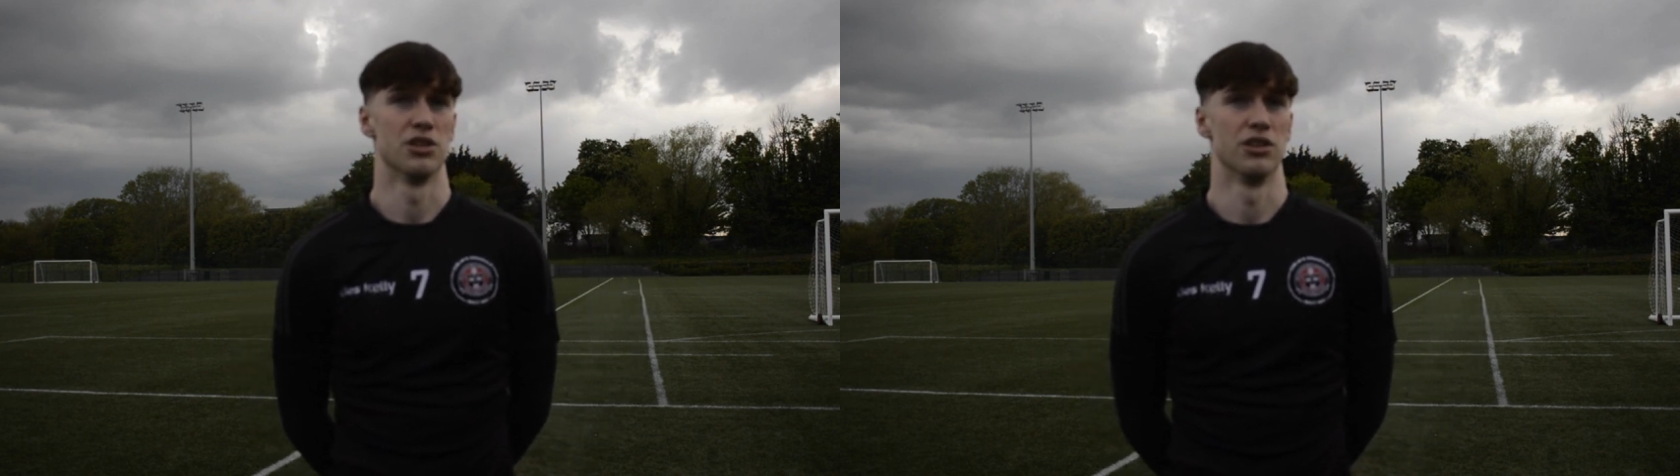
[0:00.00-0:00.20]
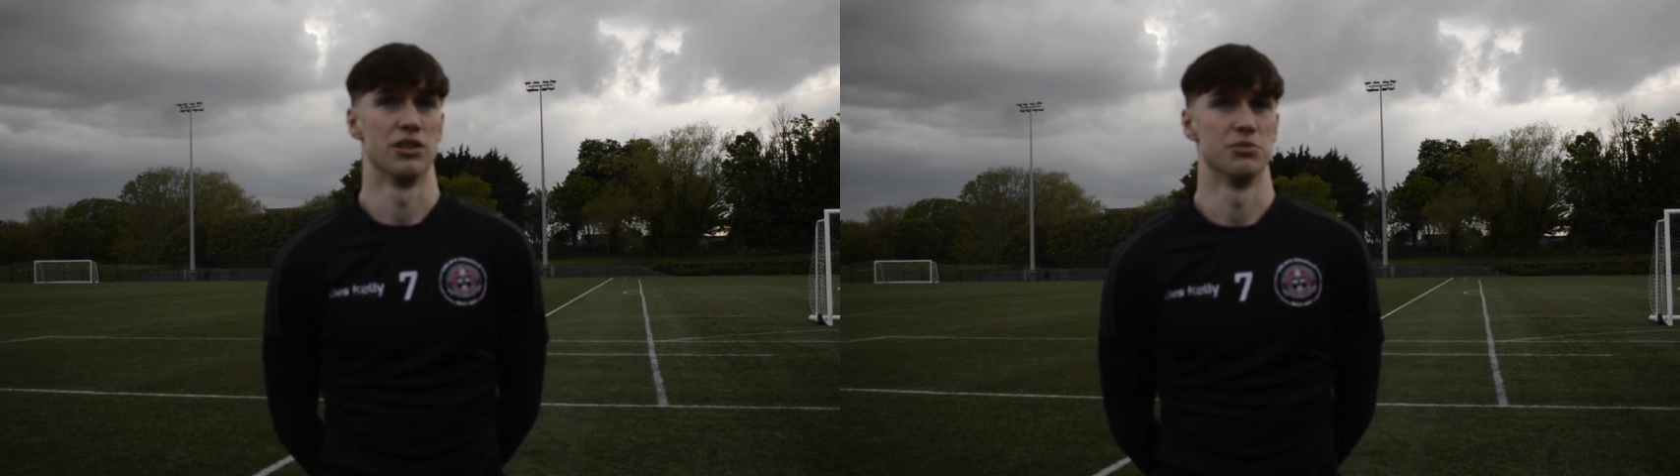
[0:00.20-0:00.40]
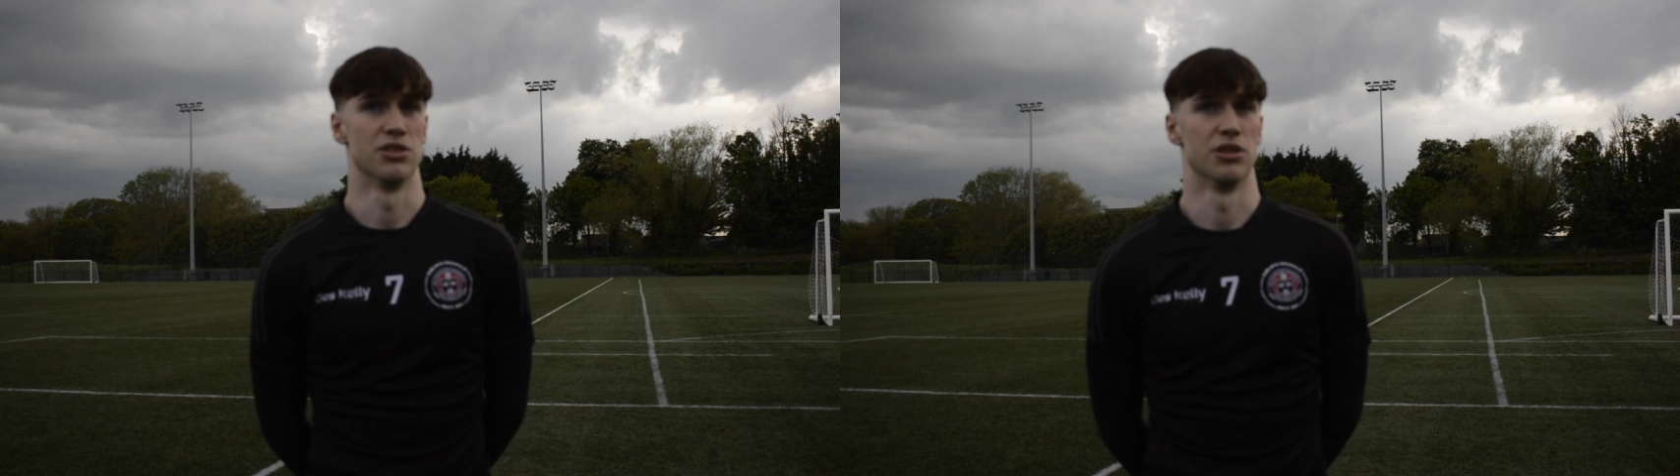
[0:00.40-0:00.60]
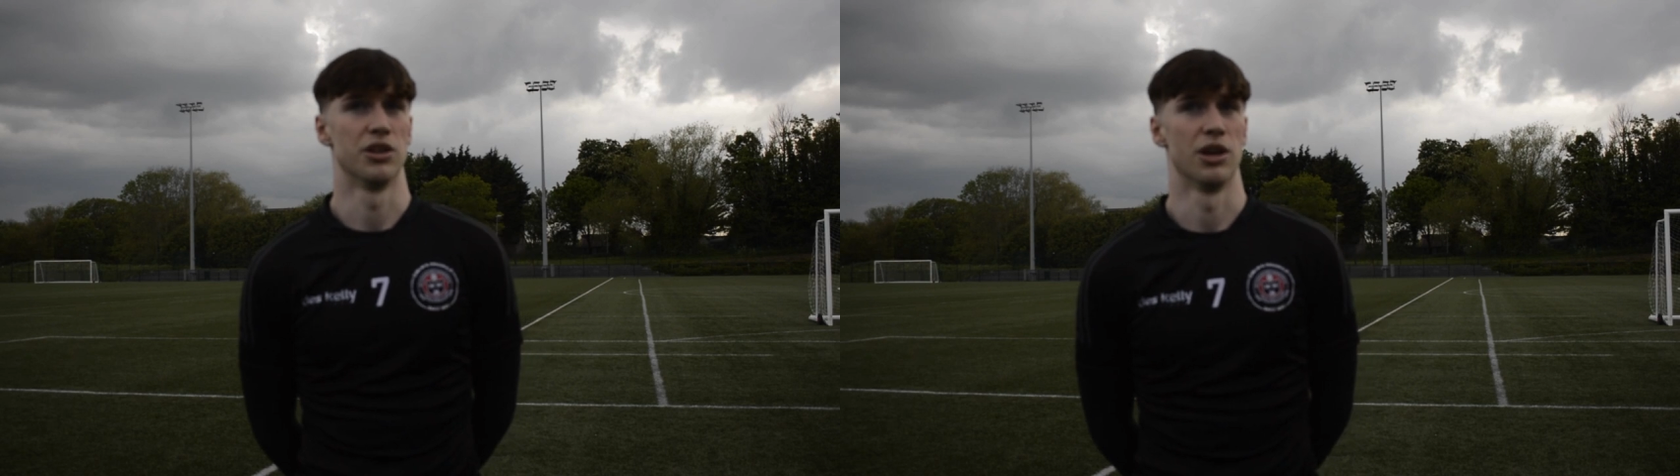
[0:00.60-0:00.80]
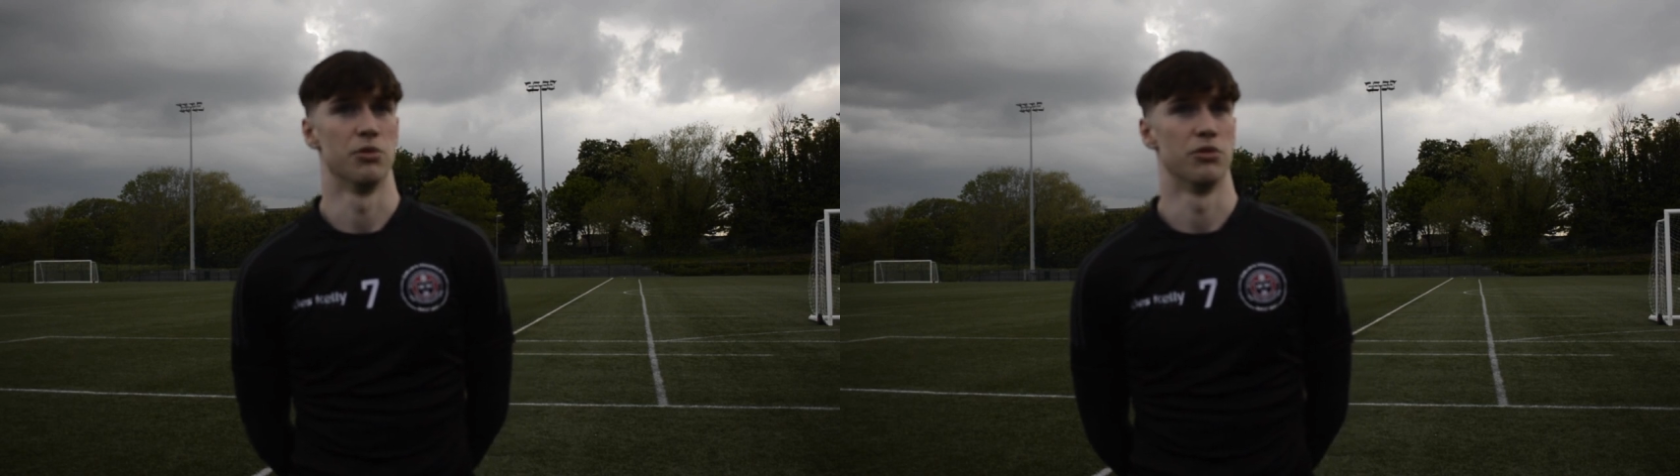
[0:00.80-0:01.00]
an
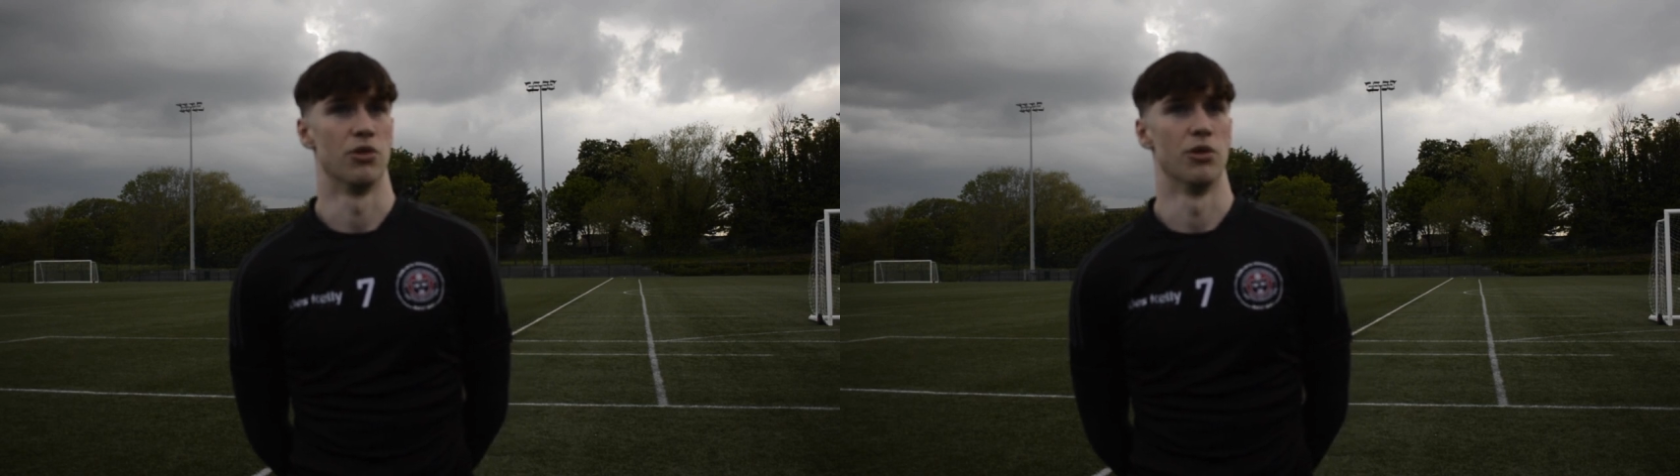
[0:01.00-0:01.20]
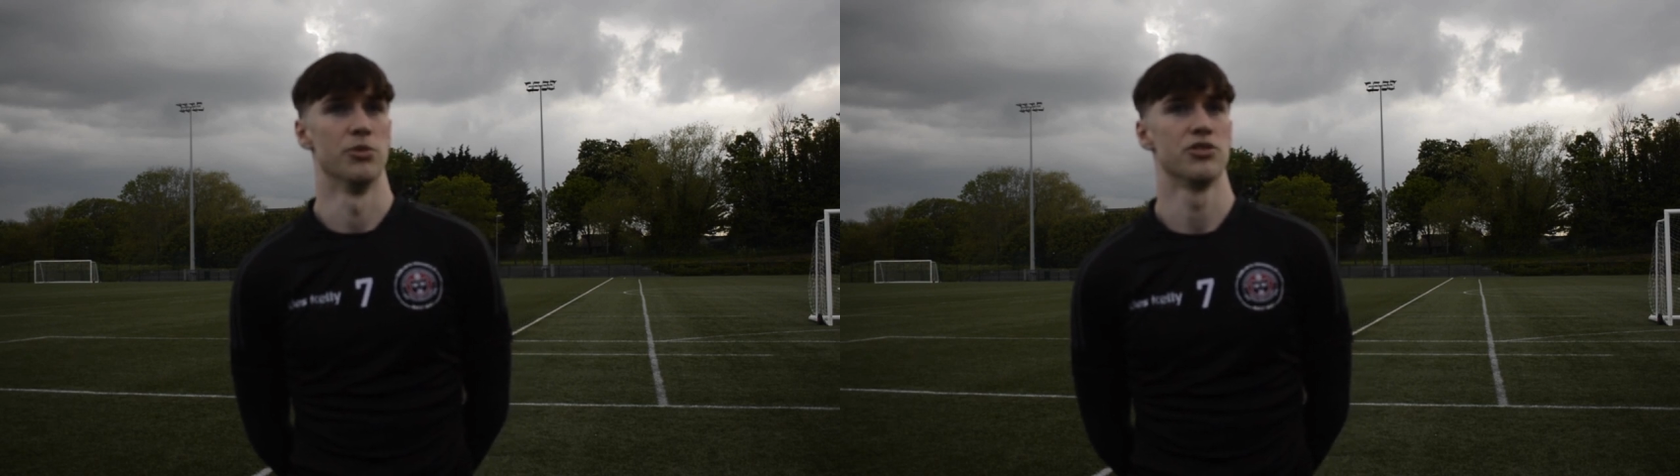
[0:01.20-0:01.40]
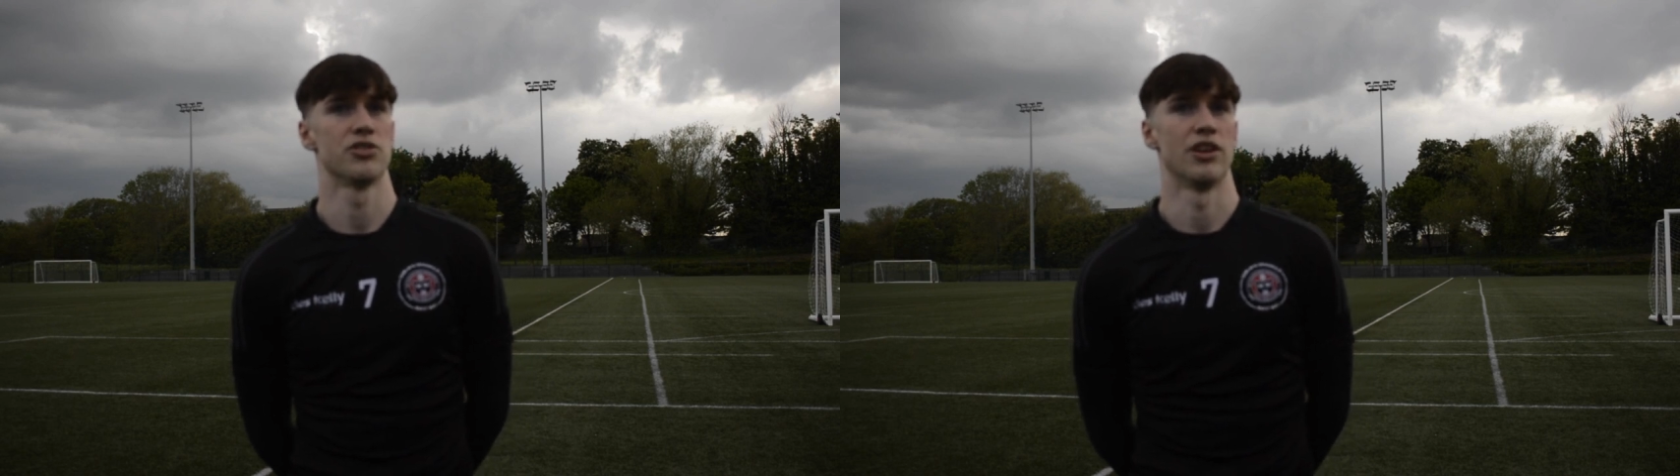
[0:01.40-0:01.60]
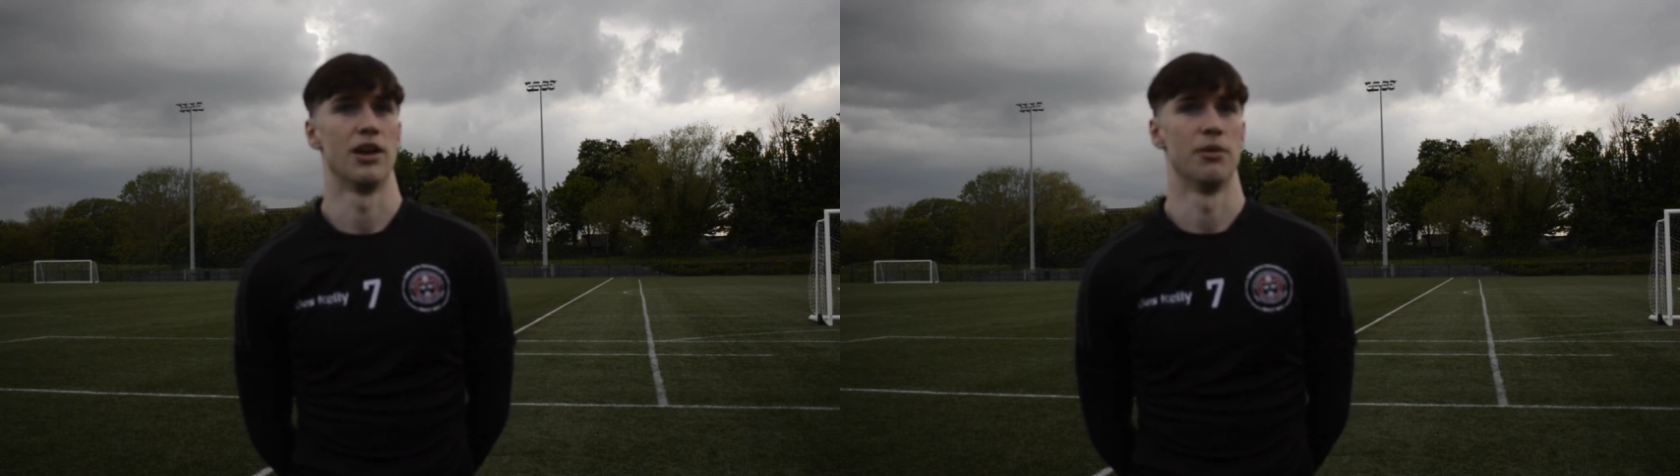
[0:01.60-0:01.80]
okay performance.